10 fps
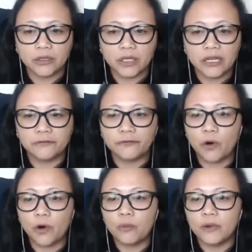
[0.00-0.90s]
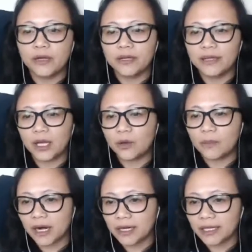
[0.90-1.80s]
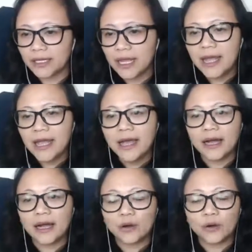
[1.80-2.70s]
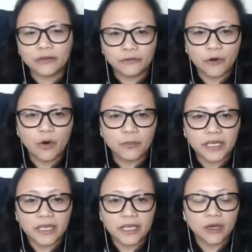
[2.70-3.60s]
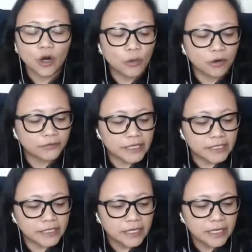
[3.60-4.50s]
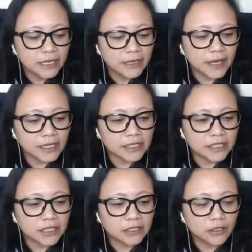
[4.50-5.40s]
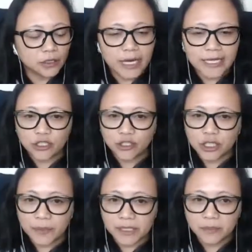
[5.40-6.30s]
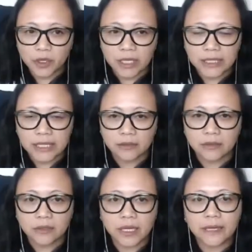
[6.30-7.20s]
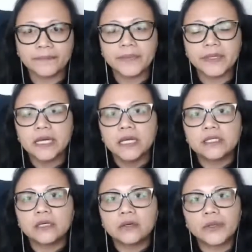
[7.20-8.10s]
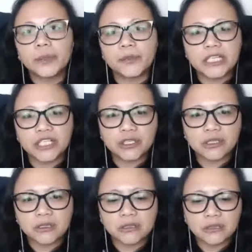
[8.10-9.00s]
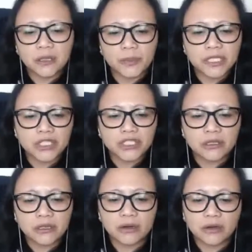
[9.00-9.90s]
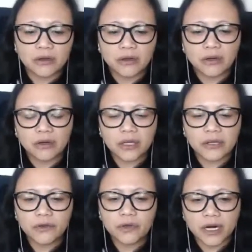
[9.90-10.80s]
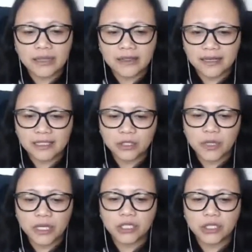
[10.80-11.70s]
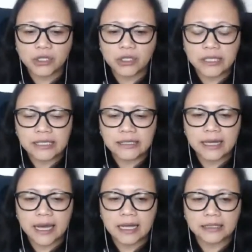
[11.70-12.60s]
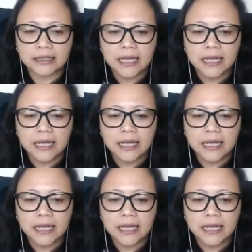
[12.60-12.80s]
inform, hello Marilyn, or inform the Home Office that your relationship has broken down. Okay, so the position or if you are in that situation is that